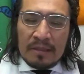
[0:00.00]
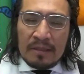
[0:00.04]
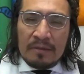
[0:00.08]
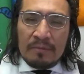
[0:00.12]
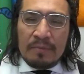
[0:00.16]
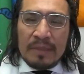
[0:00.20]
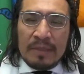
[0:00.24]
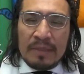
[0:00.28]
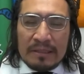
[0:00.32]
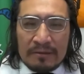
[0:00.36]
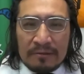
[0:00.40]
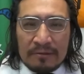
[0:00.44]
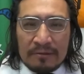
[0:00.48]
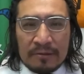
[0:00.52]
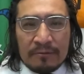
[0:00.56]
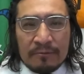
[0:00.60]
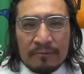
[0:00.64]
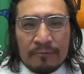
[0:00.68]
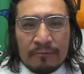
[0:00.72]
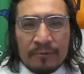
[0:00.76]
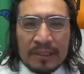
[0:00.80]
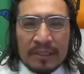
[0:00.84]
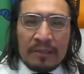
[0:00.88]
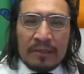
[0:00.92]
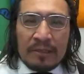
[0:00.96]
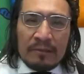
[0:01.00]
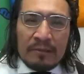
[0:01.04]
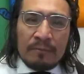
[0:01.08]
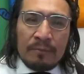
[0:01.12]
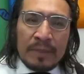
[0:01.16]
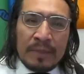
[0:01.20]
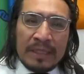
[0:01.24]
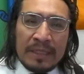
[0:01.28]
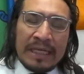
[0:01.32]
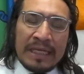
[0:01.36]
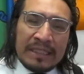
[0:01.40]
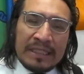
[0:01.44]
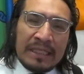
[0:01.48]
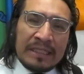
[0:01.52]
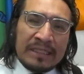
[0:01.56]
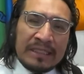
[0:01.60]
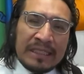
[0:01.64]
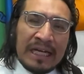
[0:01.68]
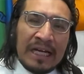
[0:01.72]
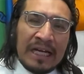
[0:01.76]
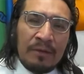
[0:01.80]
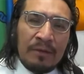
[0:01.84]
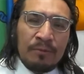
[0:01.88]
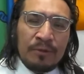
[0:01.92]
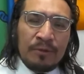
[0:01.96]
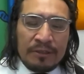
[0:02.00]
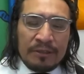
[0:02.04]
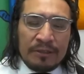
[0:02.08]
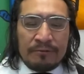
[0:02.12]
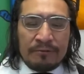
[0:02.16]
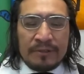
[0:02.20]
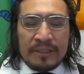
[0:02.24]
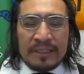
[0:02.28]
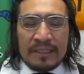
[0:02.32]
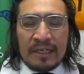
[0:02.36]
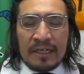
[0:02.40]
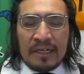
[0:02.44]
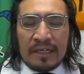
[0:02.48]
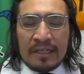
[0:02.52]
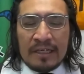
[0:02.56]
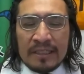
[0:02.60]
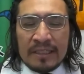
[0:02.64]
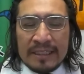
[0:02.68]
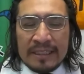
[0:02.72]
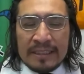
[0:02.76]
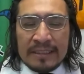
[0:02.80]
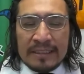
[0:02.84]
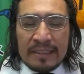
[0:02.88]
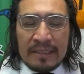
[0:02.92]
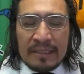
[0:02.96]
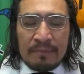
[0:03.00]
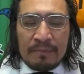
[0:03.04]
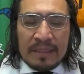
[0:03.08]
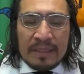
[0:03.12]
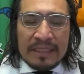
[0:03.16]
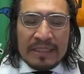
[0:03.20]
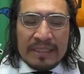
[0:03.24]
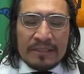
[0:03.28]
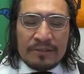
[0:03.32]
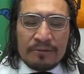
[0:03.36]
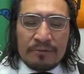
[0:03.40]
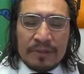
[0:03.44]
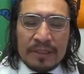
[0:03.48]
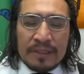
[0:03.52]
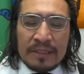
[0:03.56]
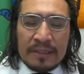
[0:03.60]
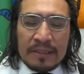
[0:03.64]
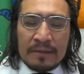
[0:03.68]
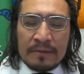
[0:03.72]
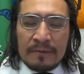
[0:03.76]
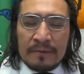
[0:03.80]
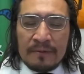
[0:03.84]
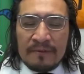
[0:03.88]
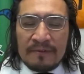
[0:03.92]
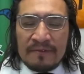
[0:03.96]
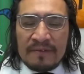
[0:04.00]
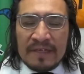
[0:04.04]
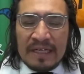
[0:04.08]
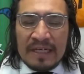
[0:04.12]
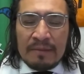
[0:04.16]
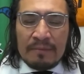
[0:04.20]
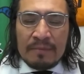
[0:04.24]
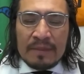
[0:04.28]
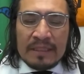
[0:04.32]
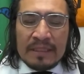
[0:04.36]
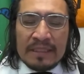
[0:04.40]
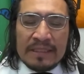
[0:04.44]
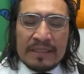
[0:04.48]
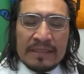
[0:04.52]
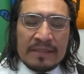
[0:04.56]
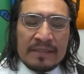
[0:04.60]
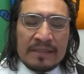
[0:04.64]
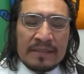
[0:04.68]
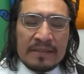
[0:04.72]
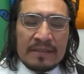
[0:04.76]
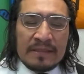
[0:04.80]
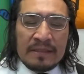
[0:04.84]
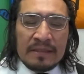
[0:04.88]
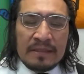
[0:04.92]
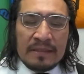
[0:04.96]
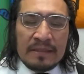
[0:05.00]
But at that time we are in a place where families